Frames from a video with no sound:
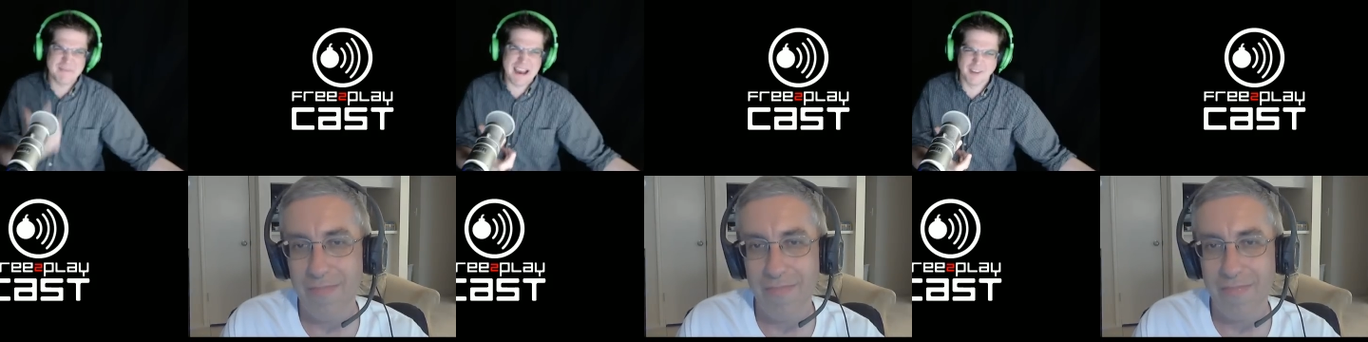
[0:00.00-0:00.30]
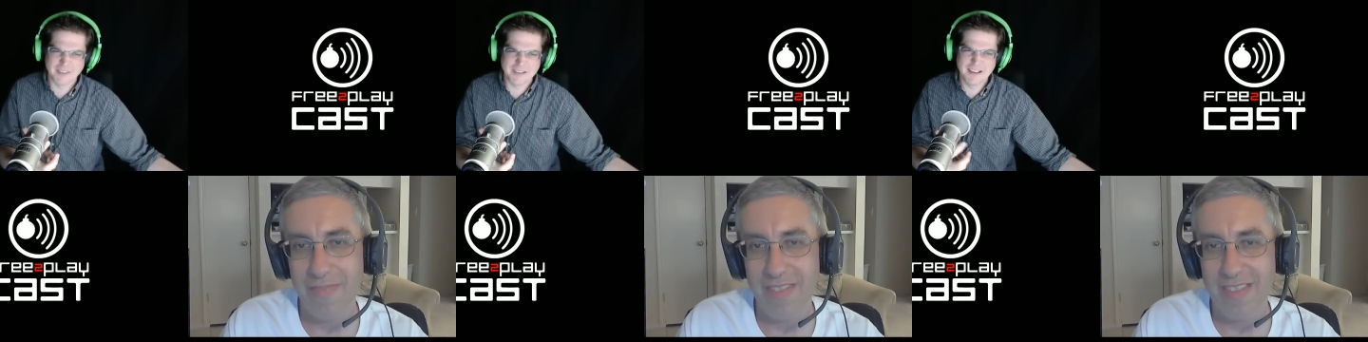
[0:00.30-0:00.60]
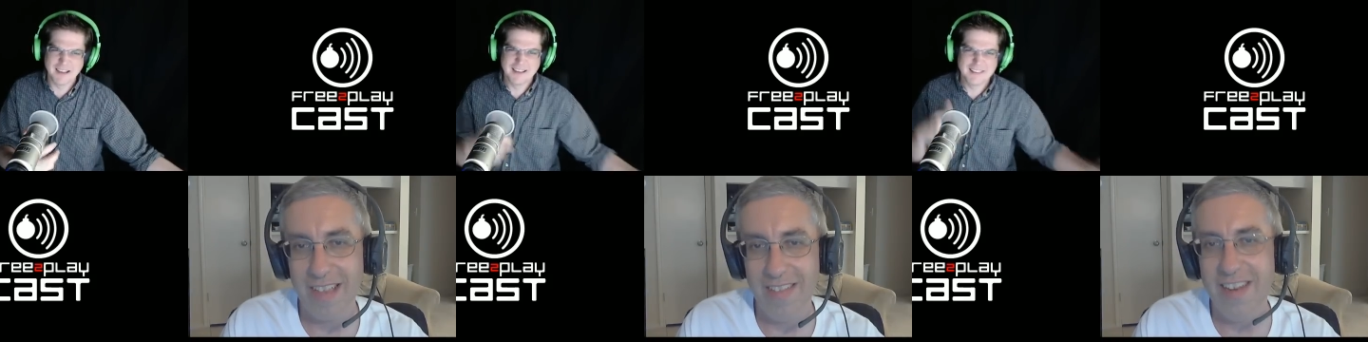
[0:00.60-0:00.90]
Speaker 1: out.
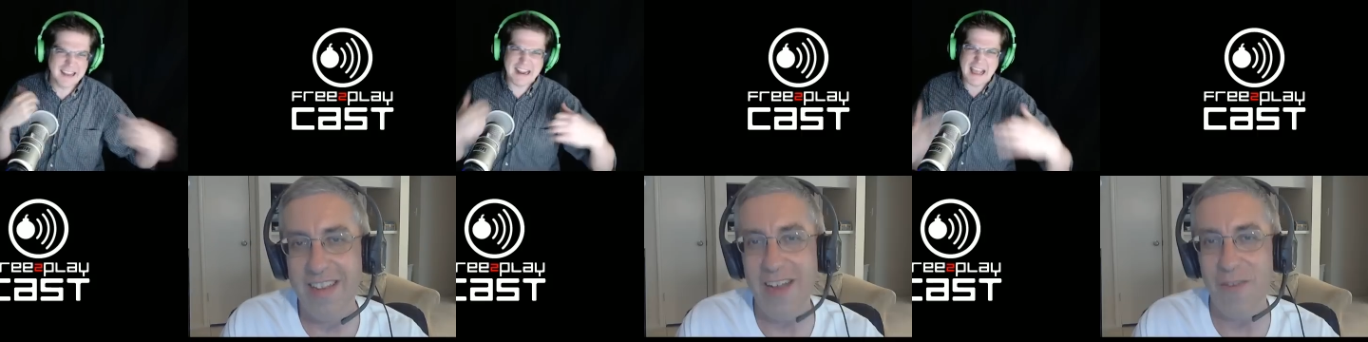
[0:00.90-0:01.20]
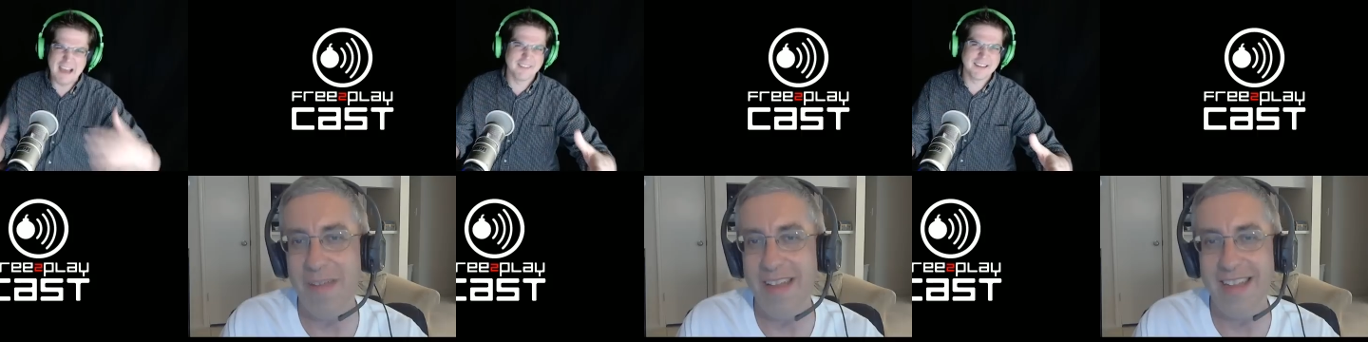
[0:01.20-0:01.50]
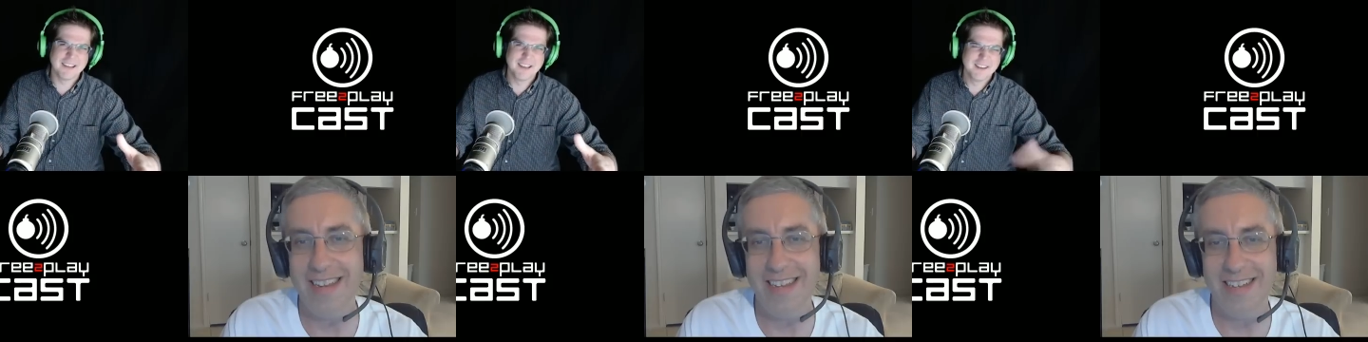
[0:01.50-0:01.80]
Let it
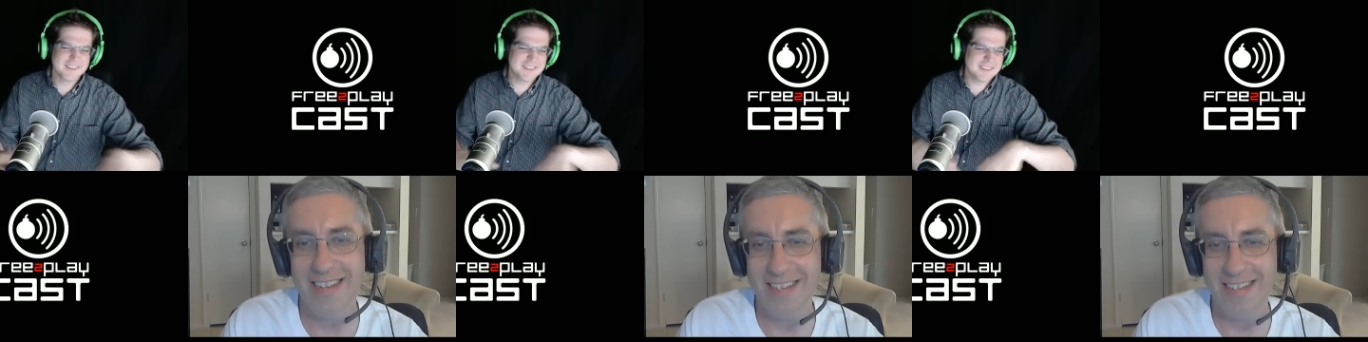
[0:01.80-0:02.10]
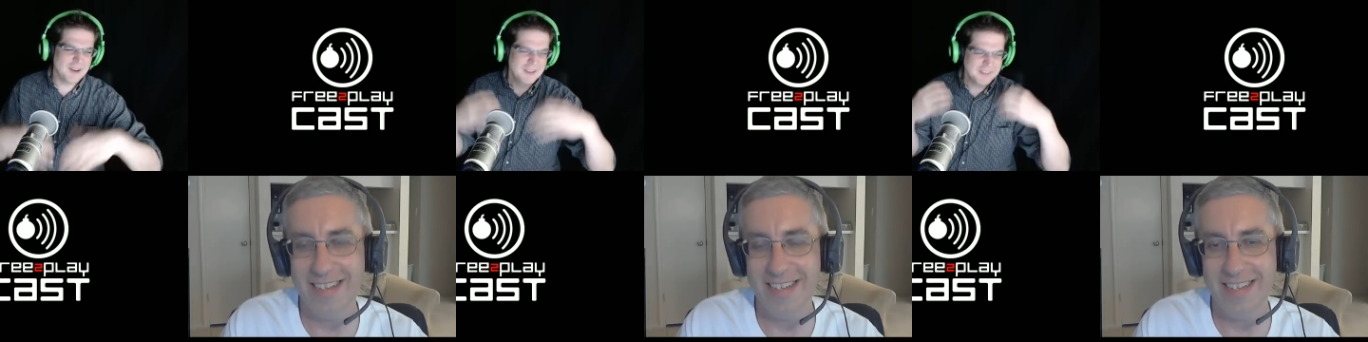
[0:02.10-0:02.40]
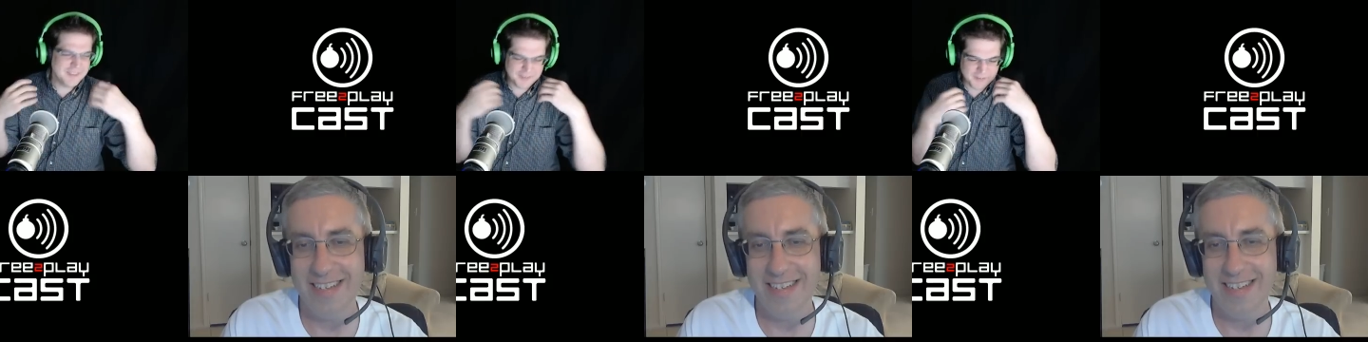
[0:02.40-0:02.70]
out. This, uh,
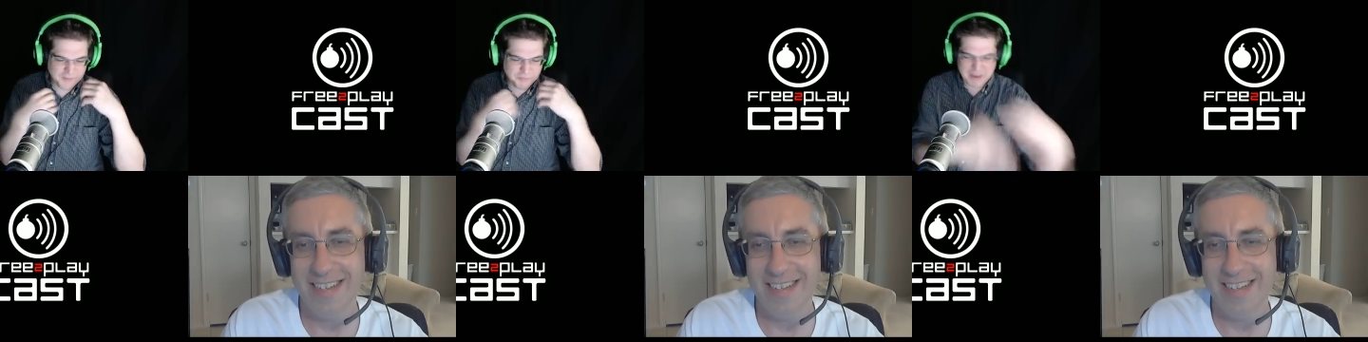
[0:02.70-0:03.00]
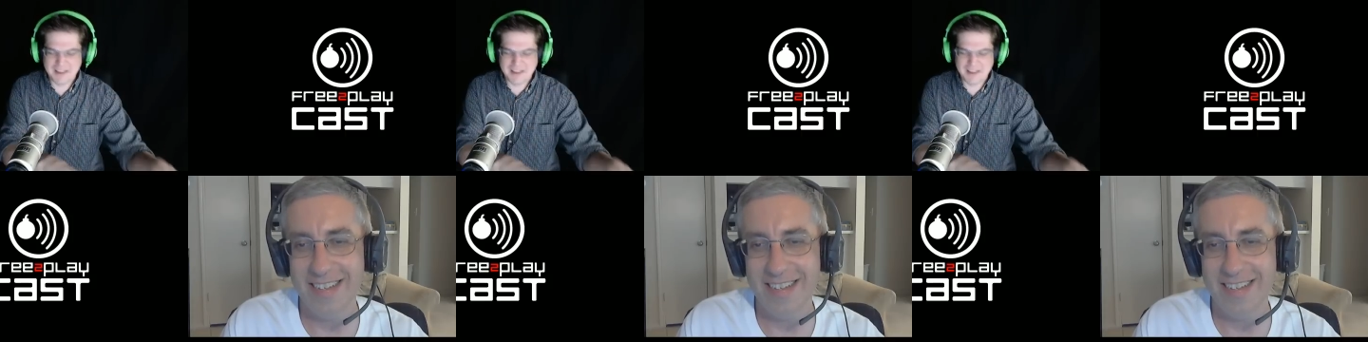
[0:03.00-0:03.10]
just spill it